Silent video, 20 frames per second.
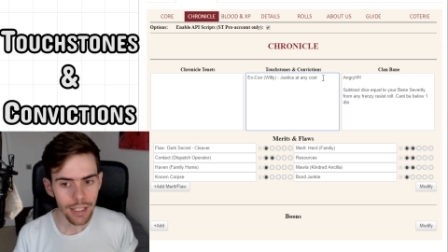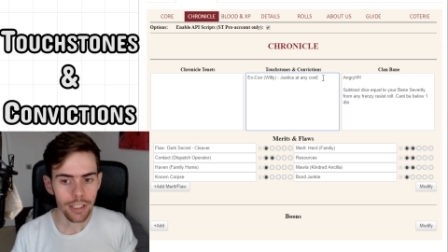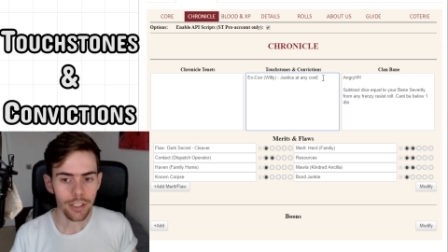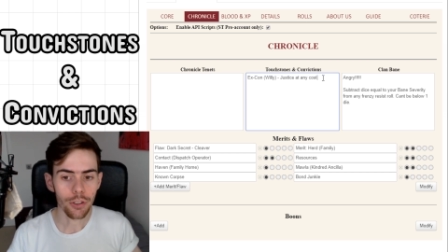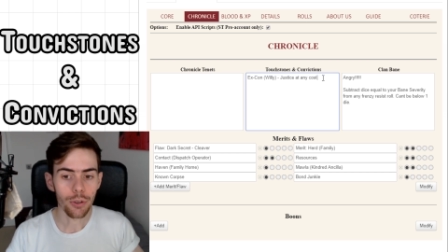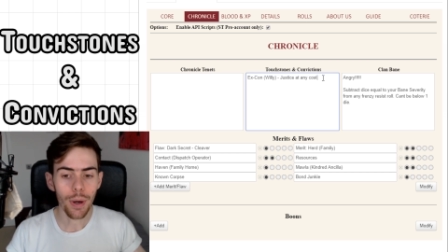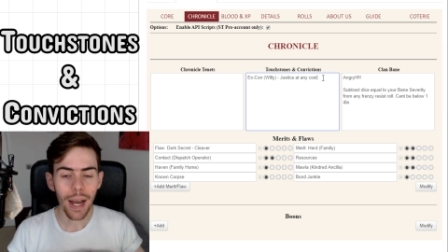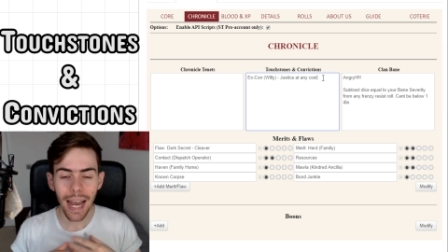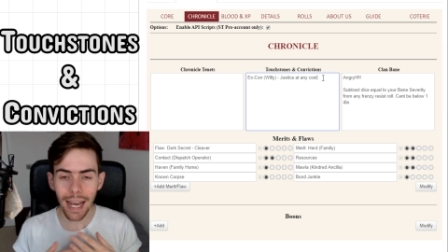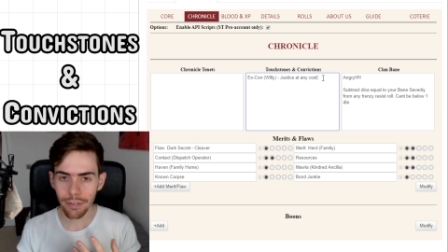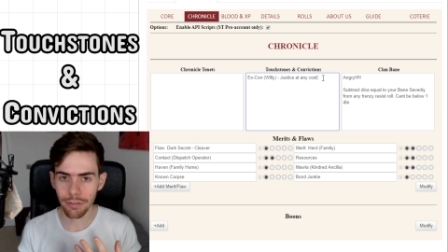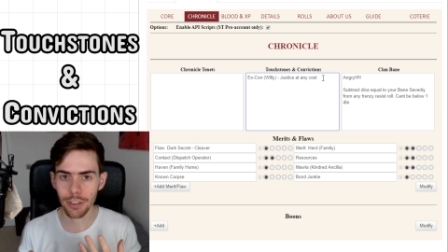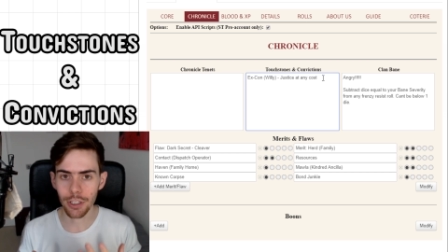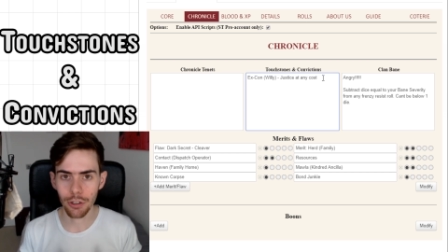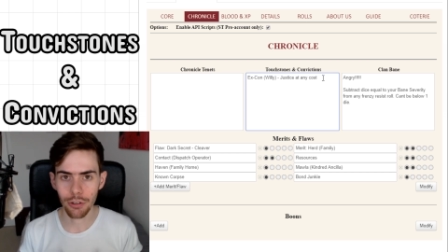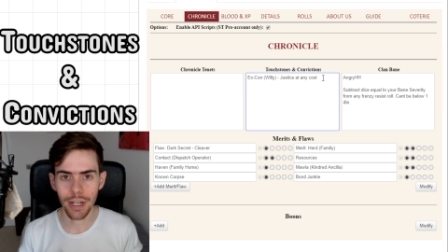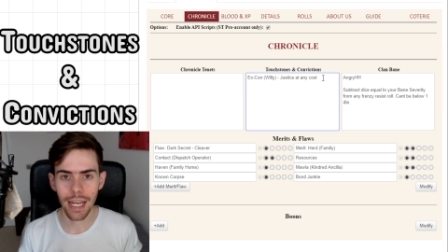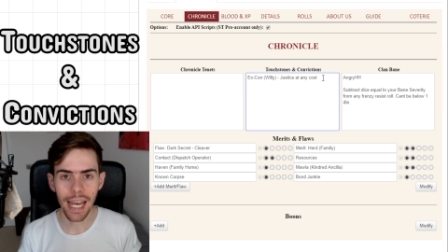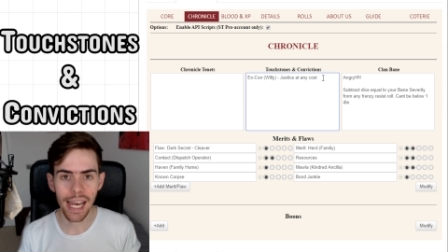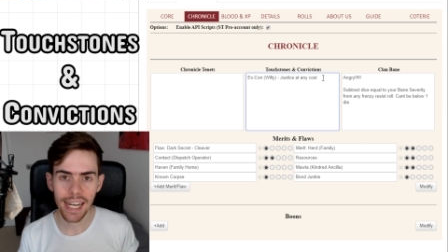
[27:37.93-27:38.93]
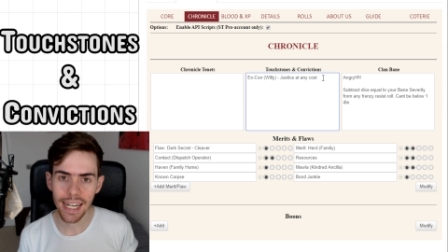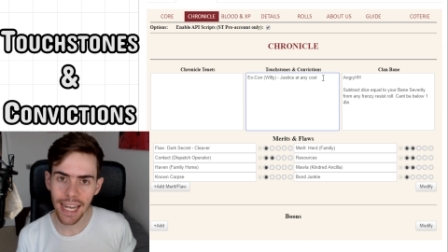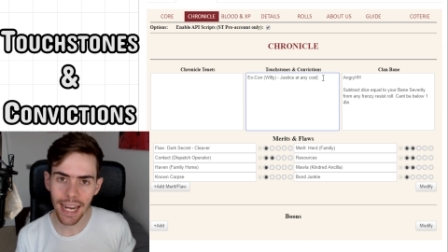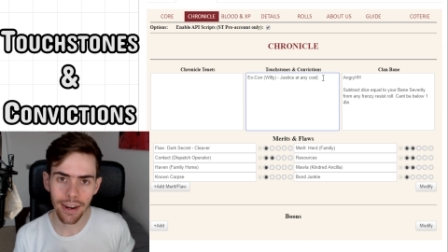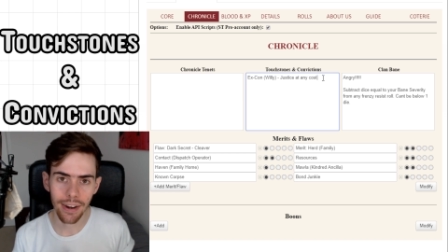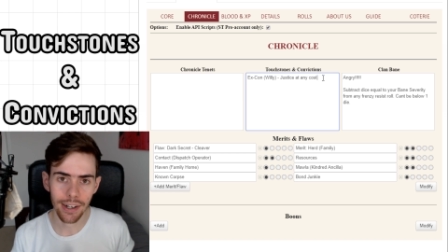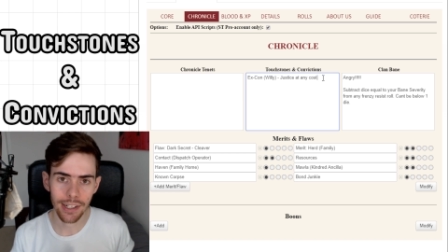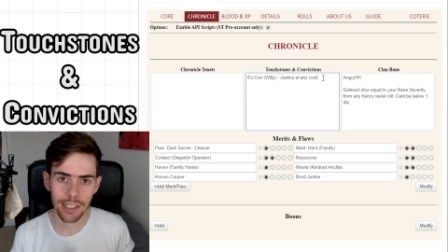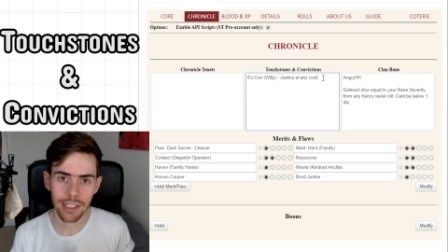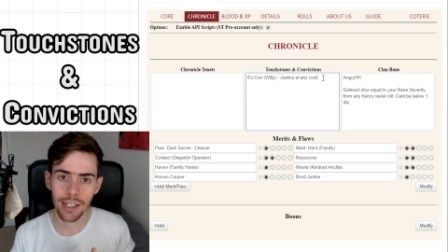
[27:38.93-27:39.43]
You have to create a
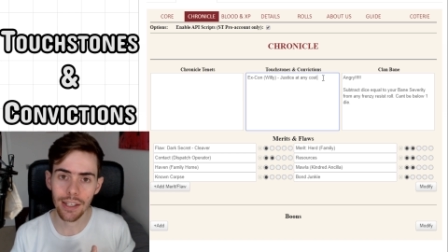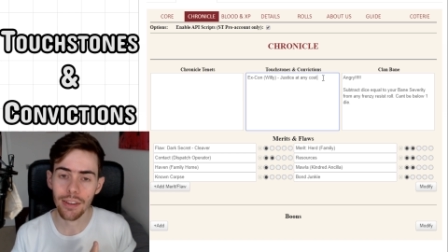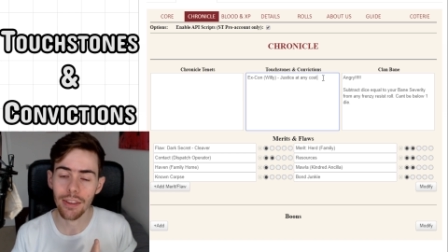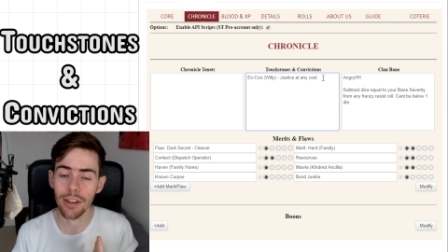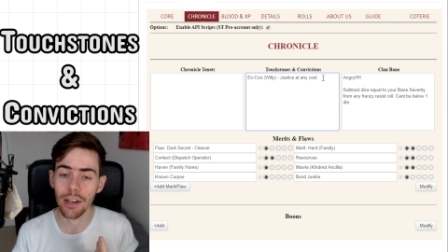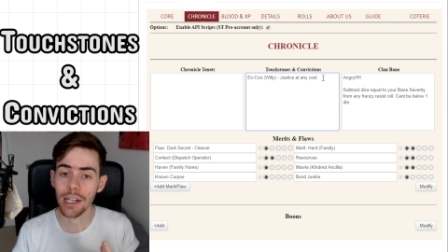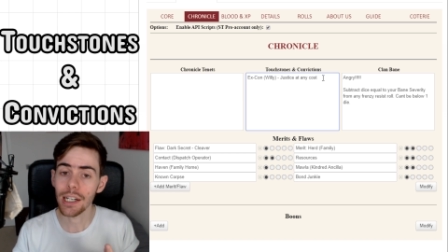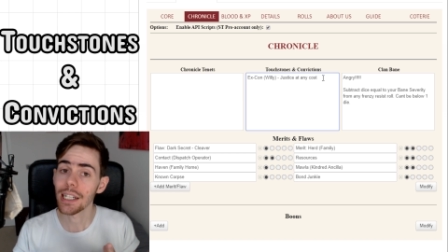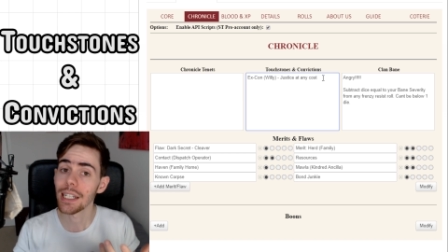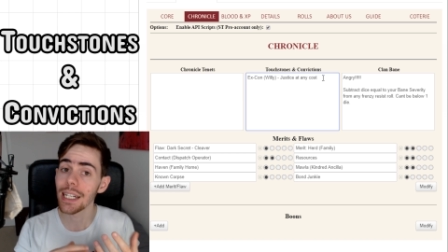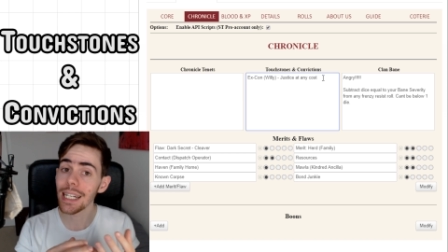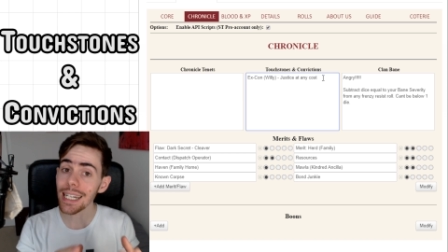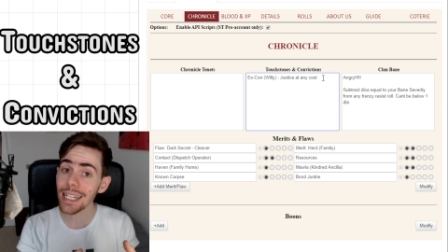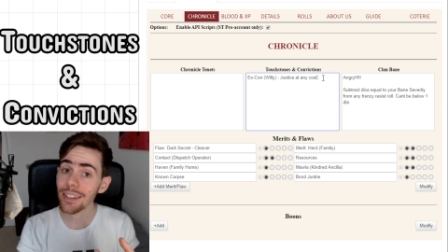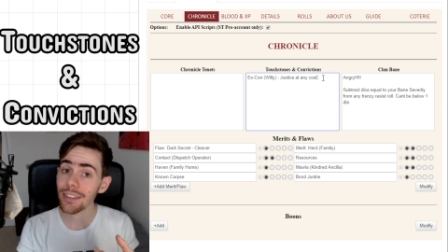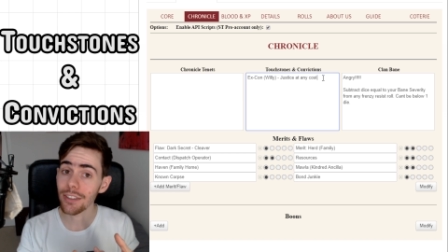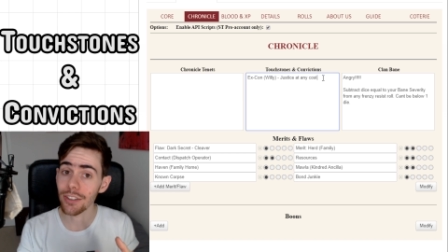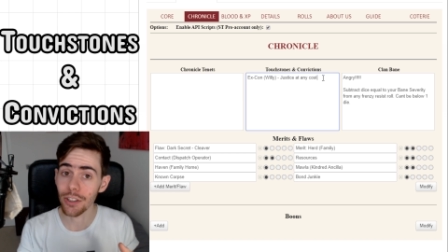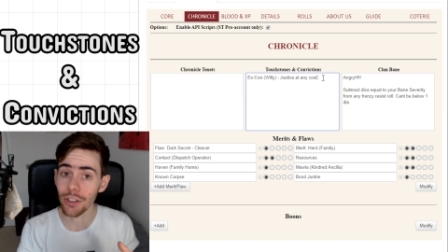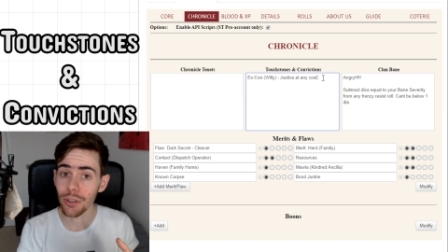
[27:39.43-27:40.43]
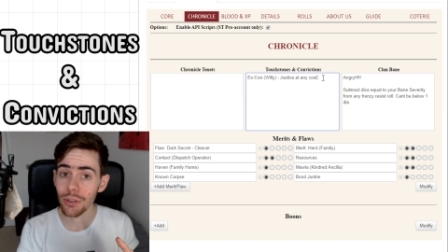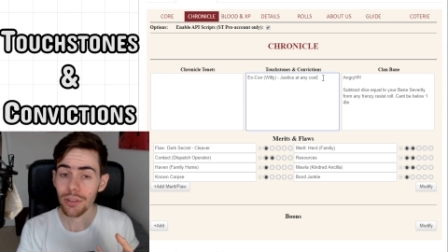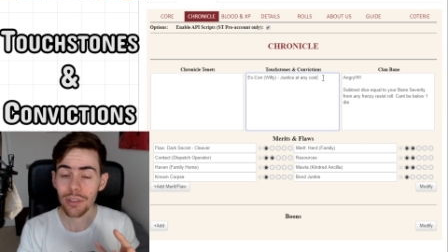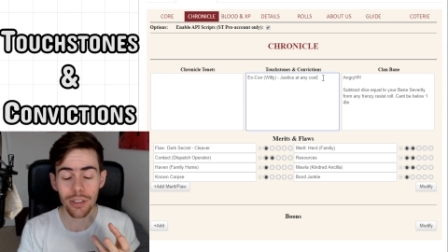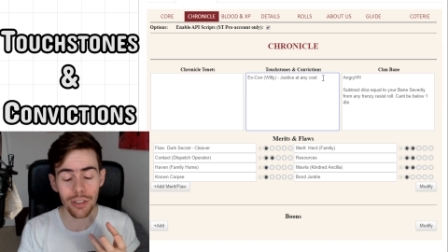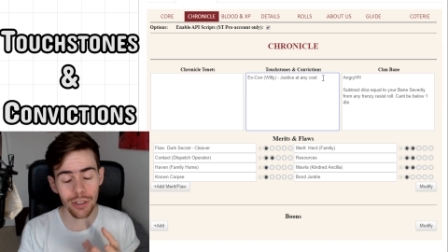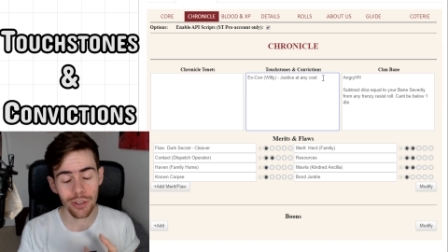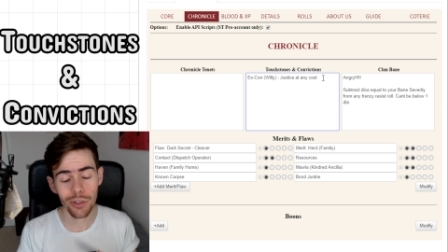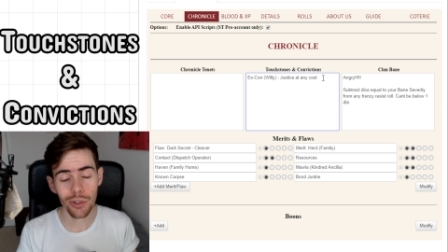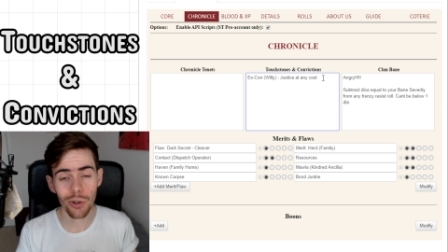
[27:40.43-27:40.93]
character that links you
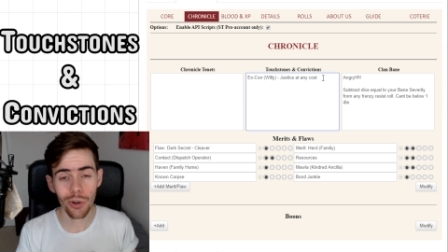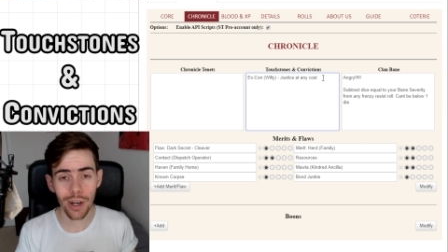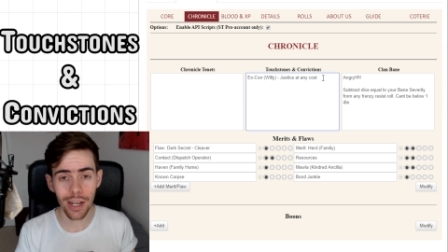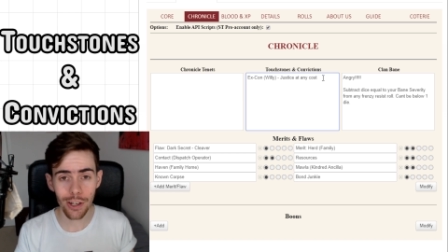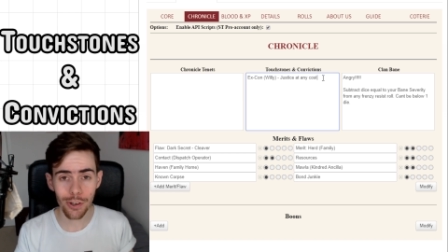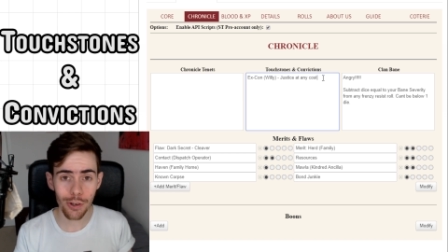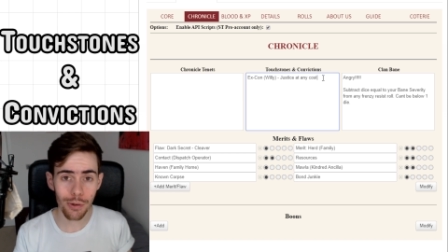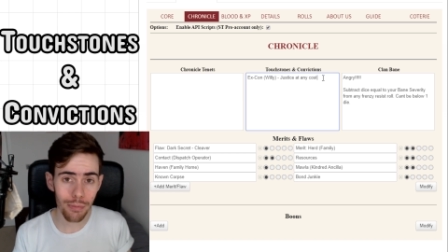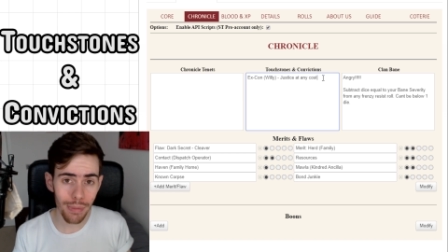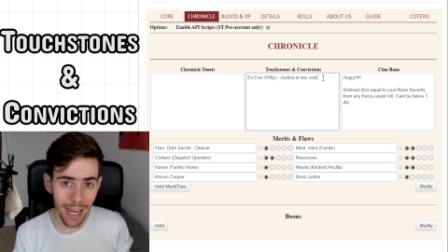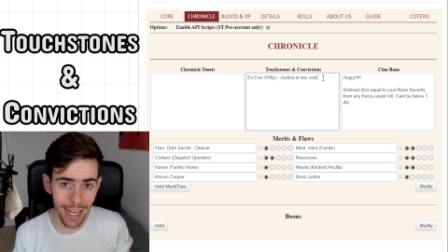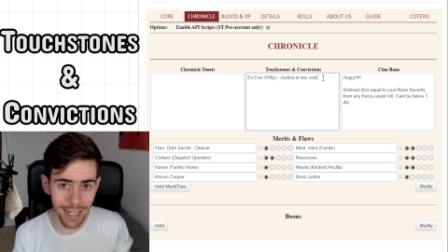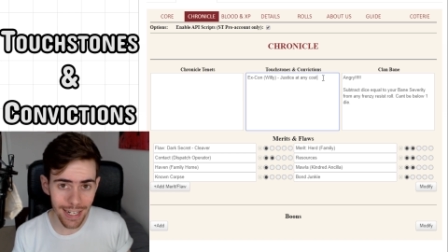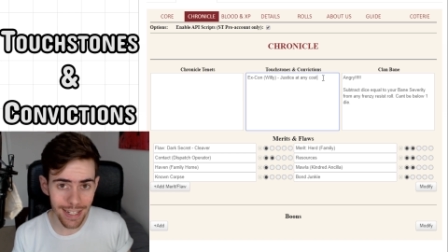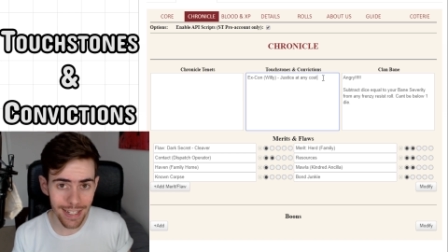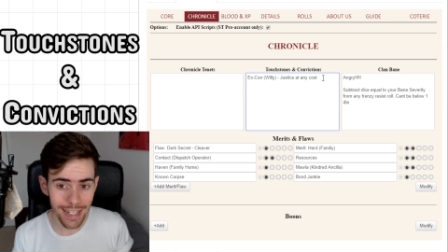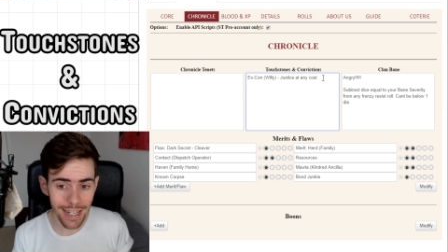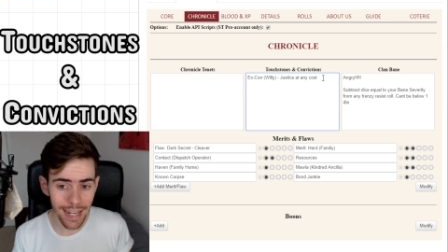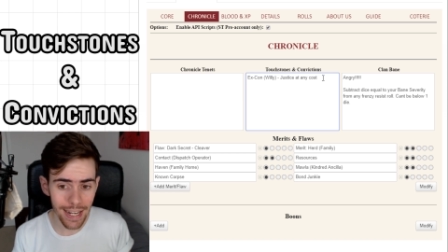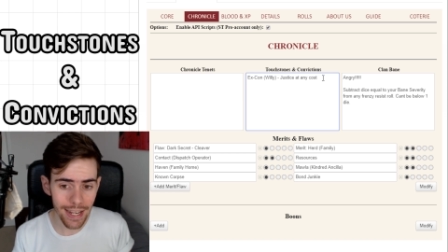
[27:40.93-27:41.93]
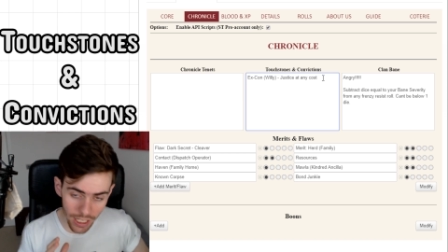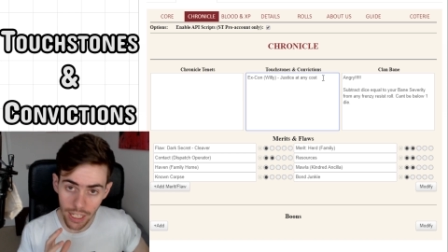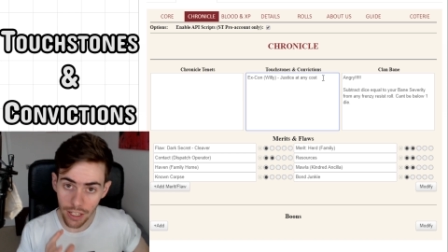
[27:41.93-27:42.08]
to your humanity.